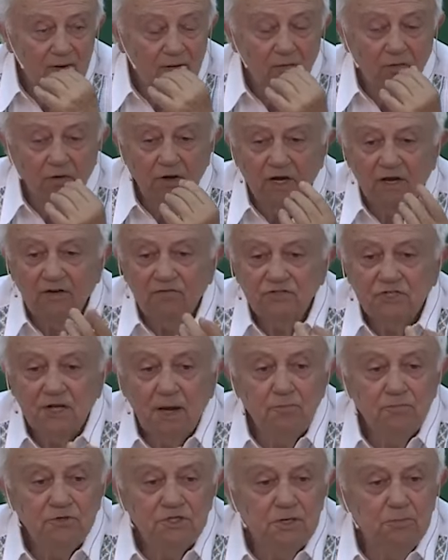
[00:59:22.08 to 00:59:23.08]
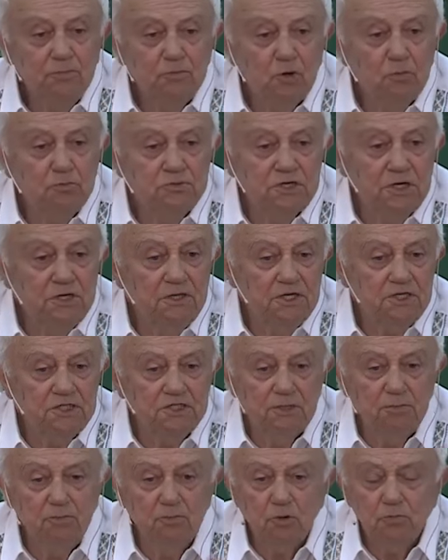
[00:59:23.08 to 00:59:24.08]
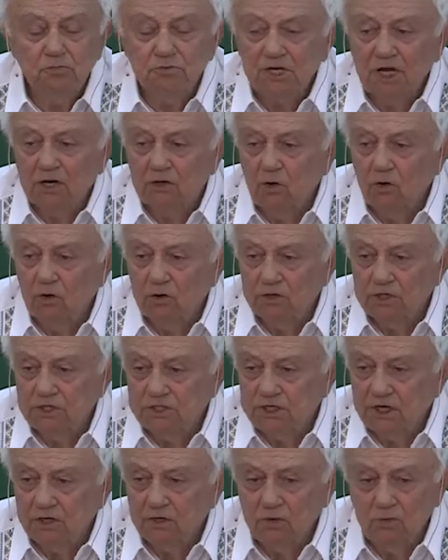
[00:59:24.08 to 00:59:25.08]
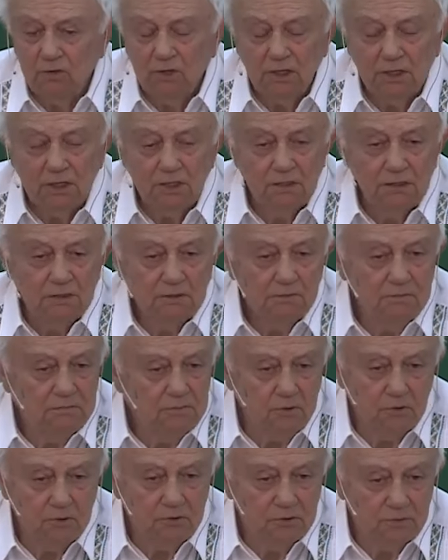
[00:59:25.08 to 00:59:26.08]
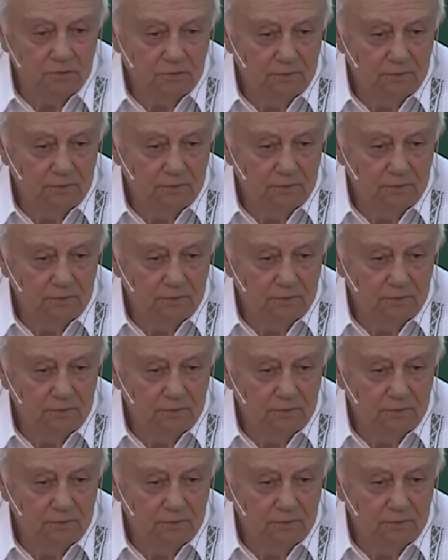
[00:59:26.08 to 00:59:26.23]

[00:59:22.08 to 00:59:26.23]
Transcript: We have some symptoms and the symptoms are gone, is a cure? No.